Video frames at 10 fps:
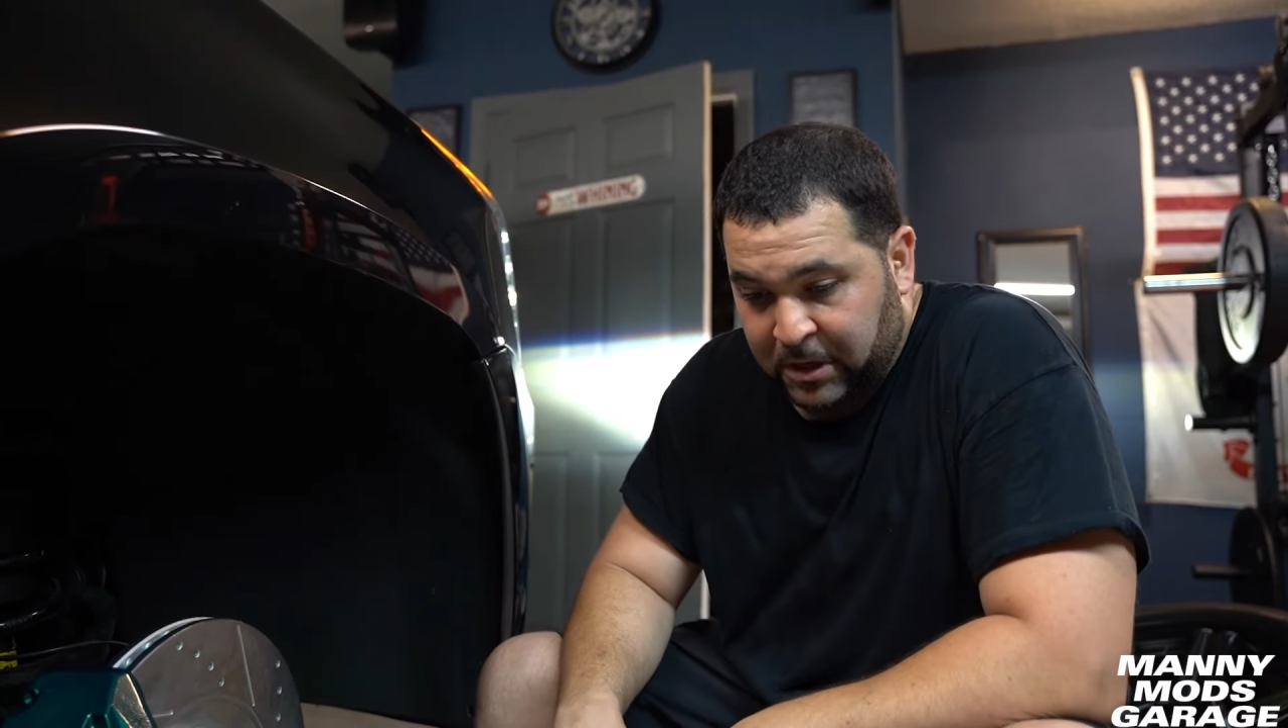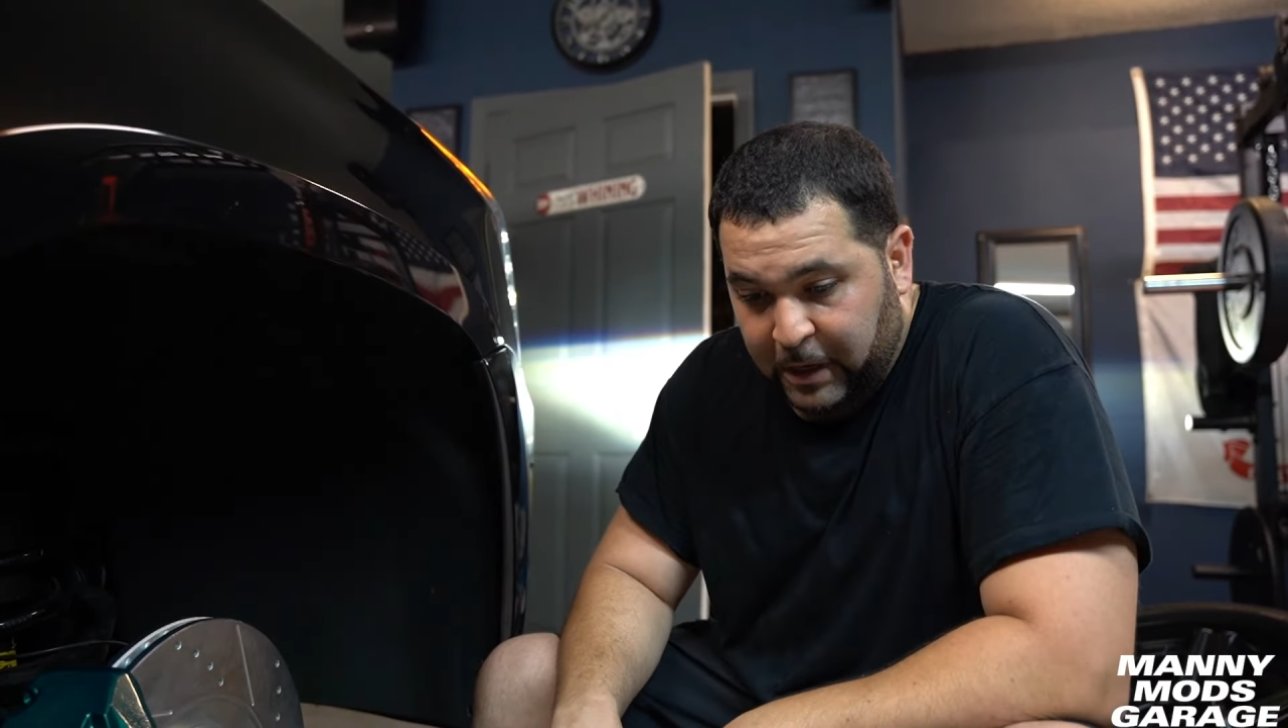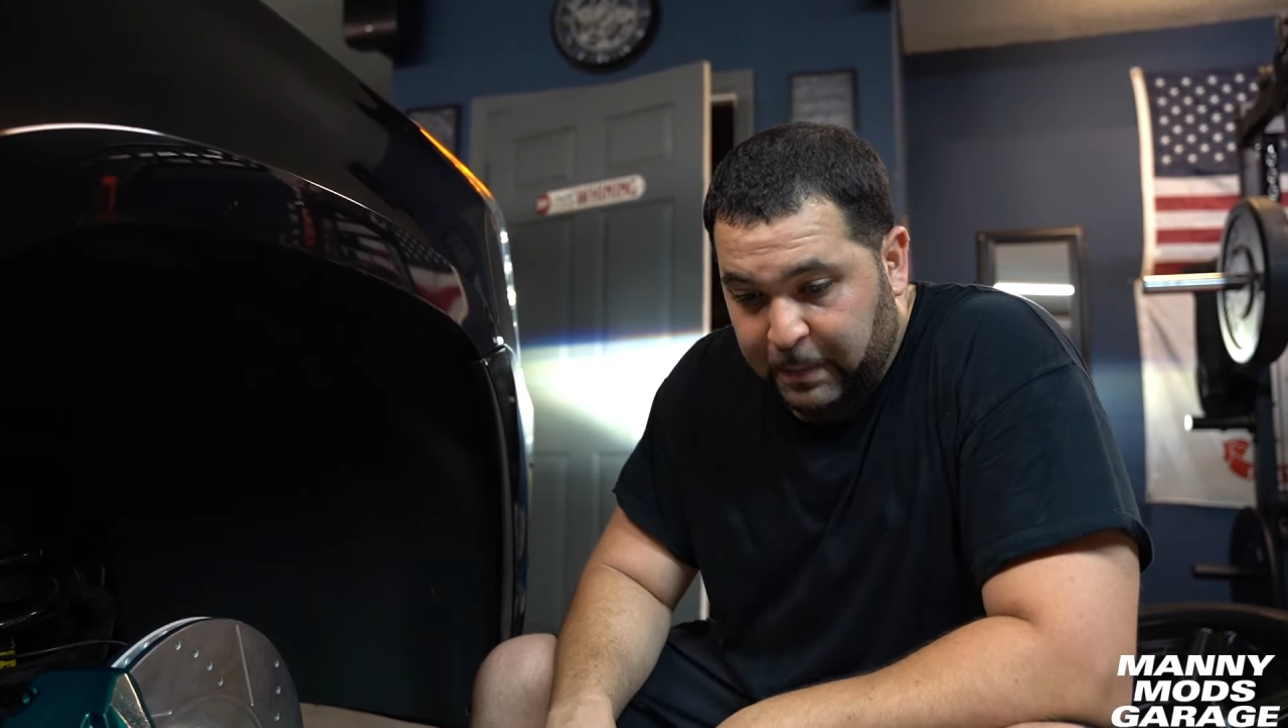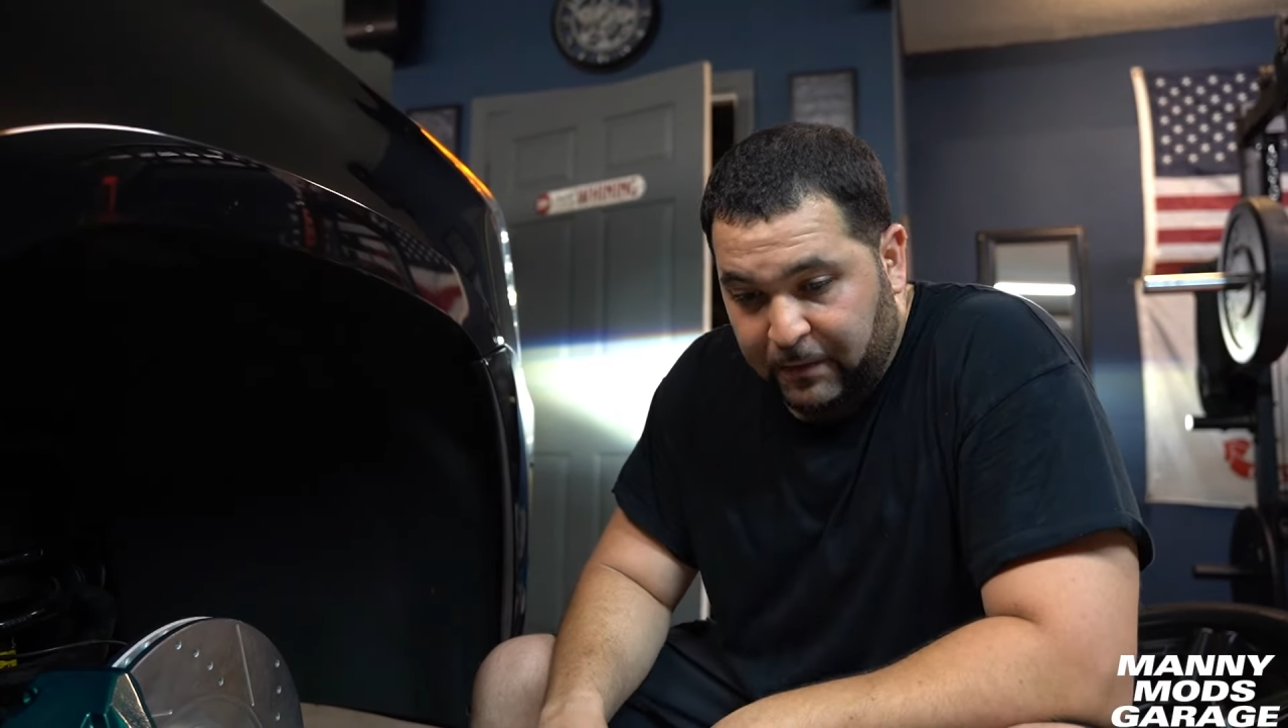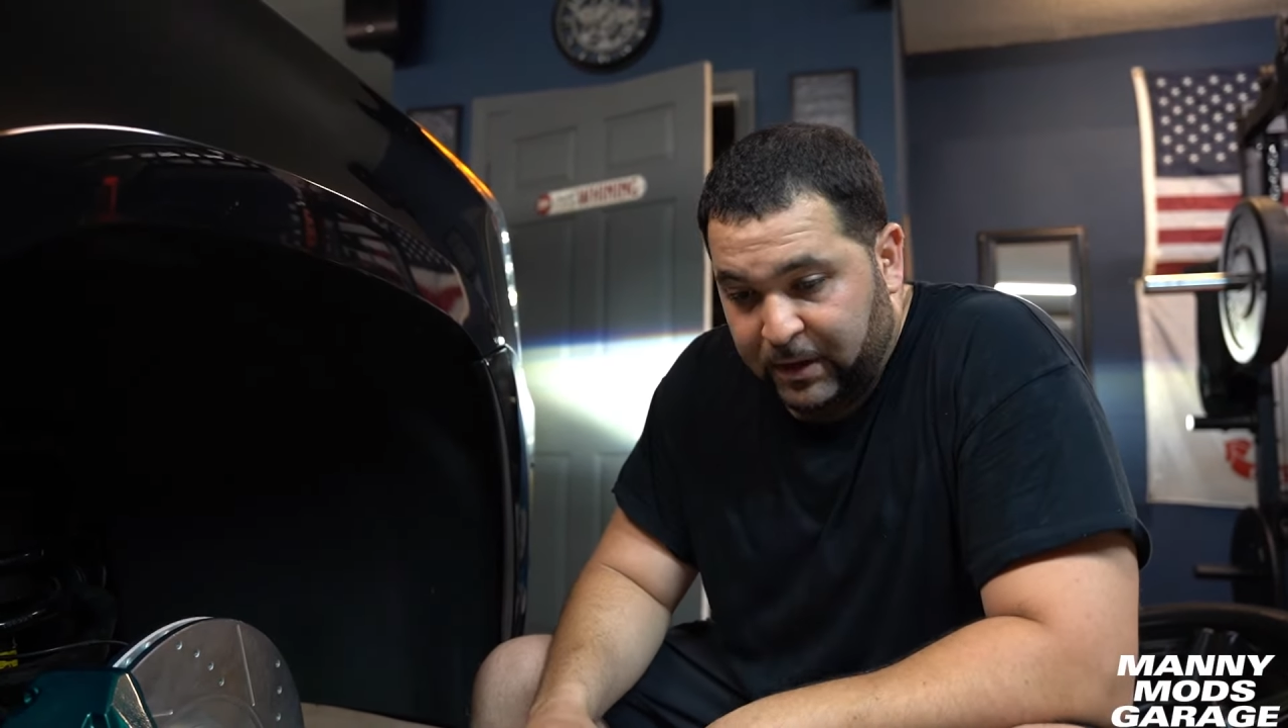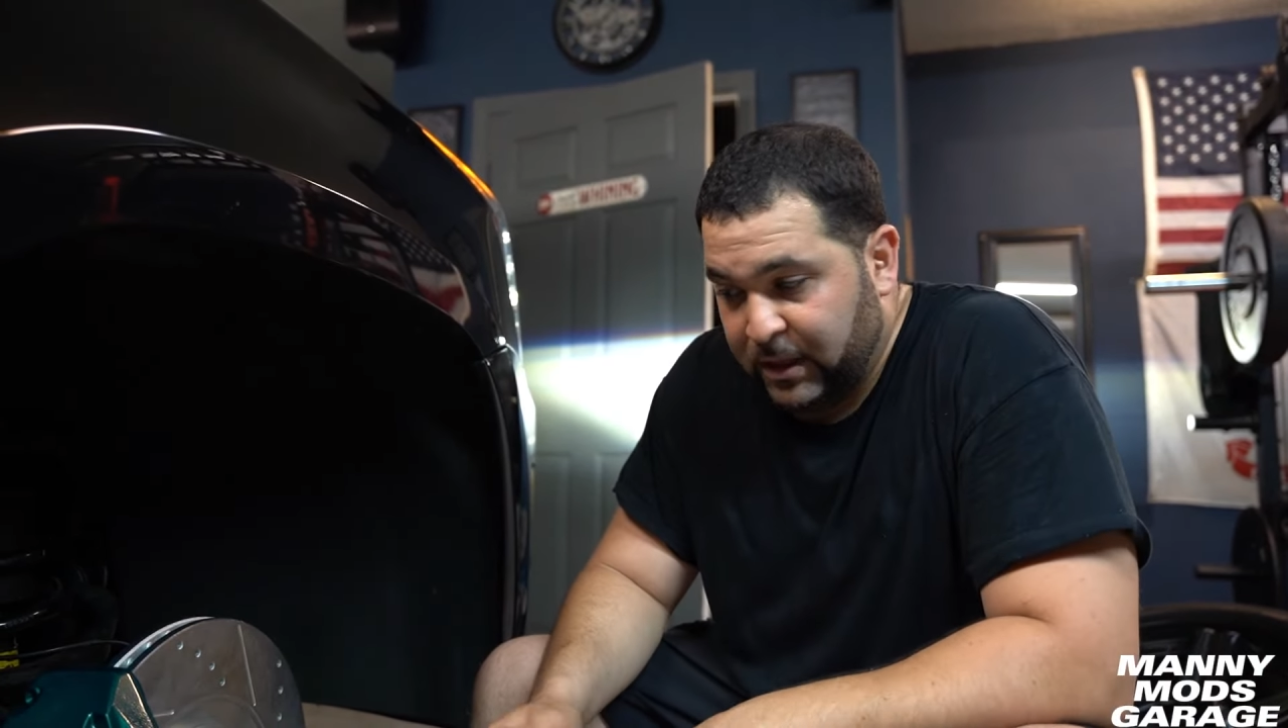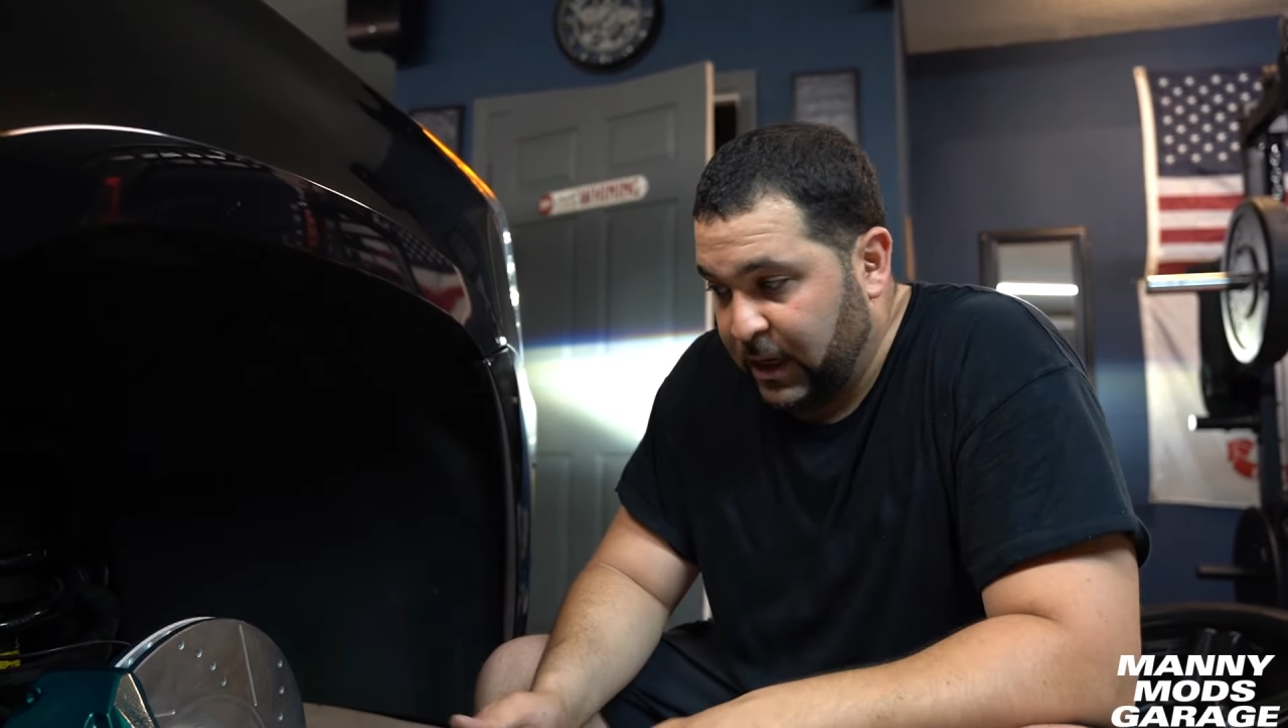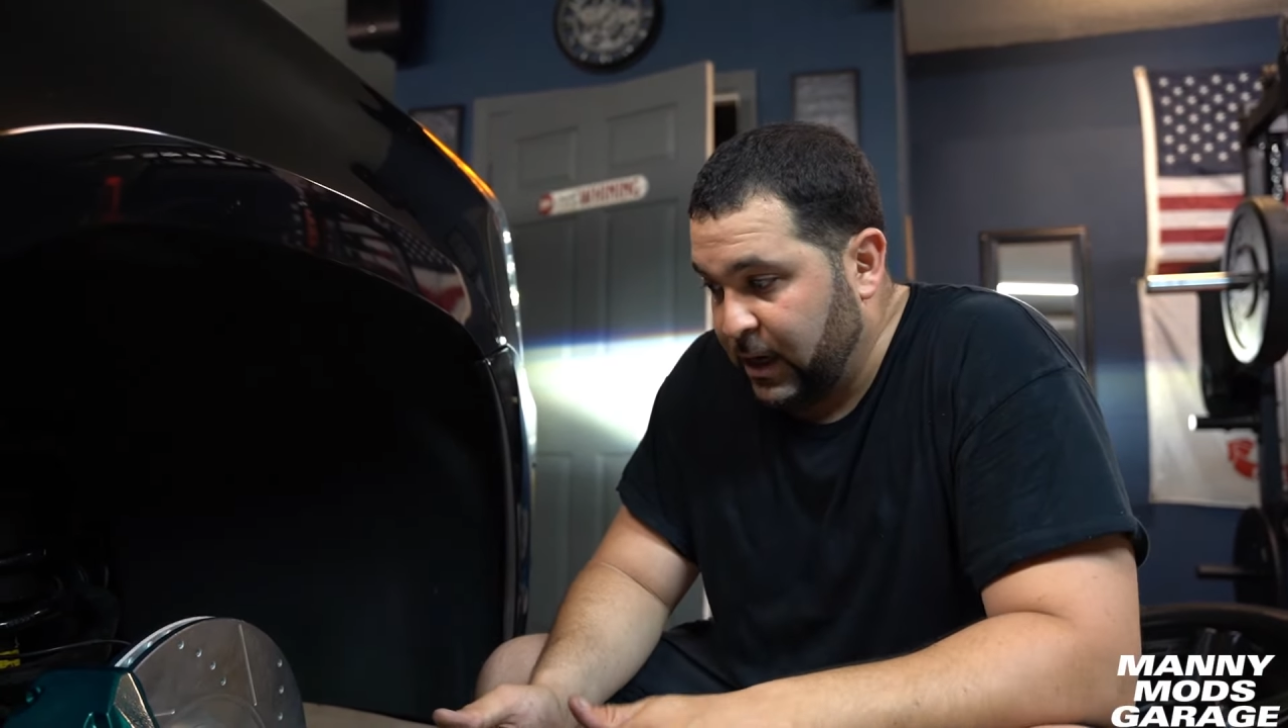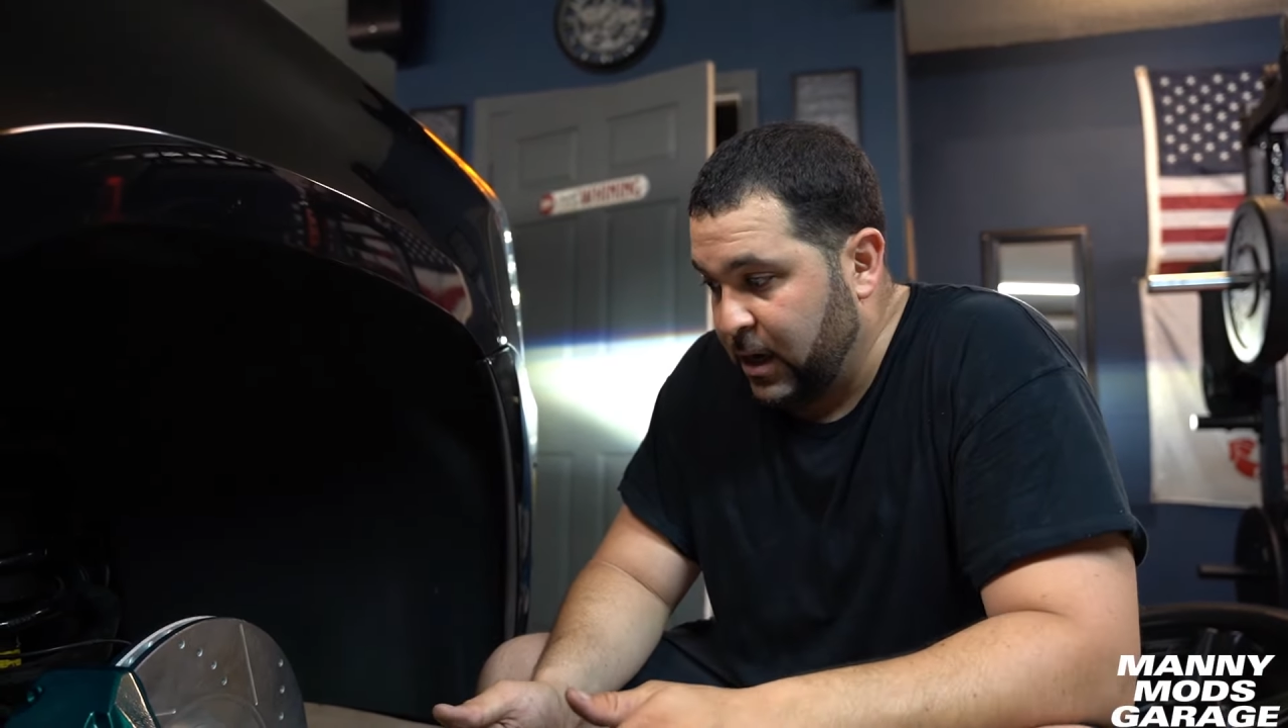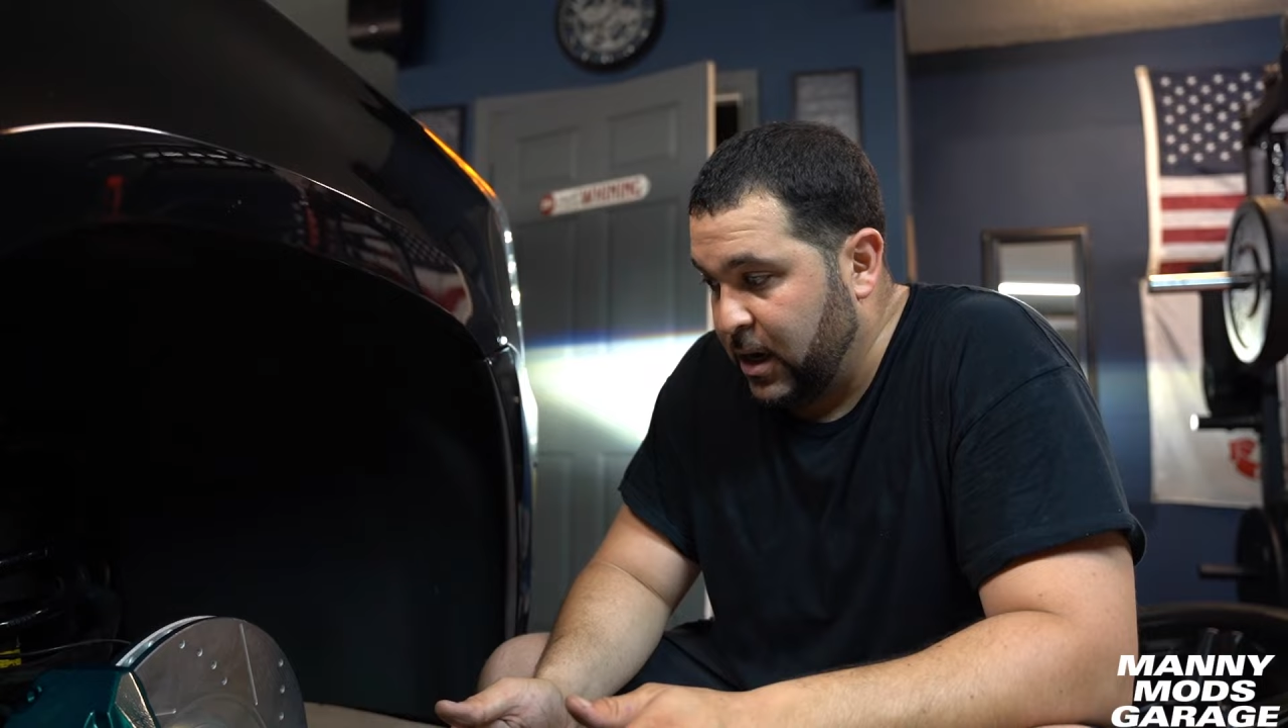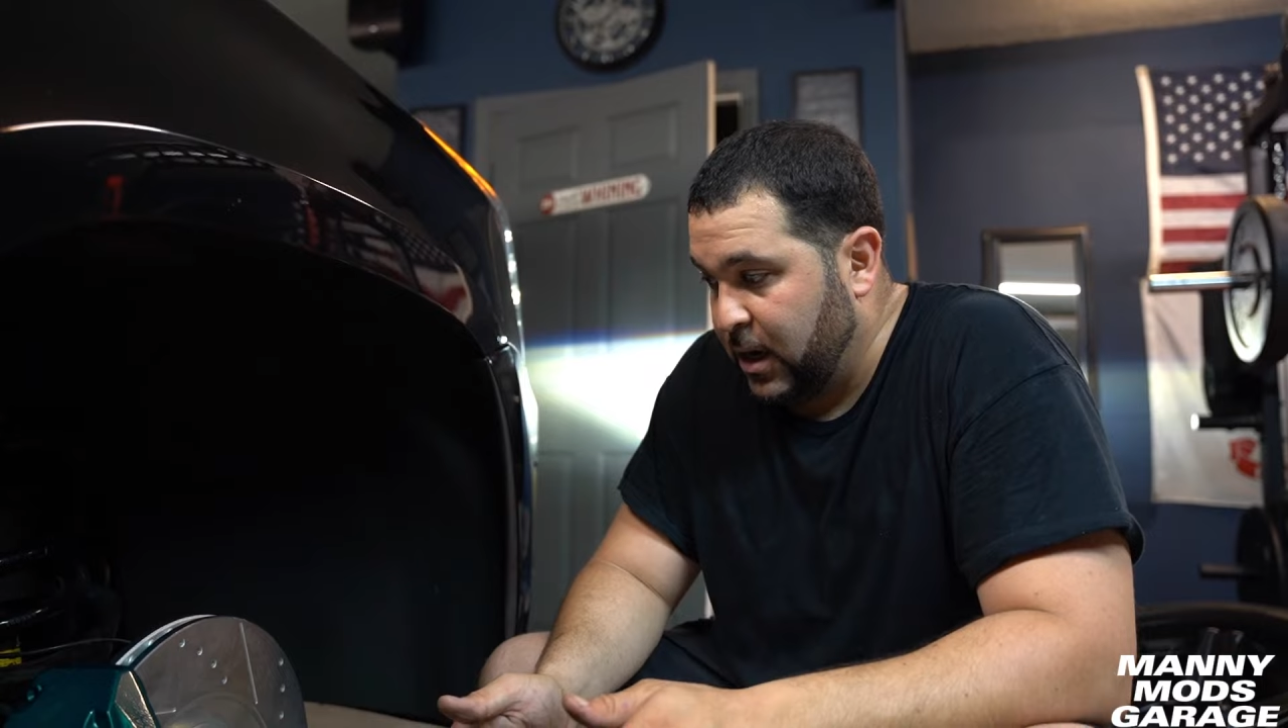Keep everything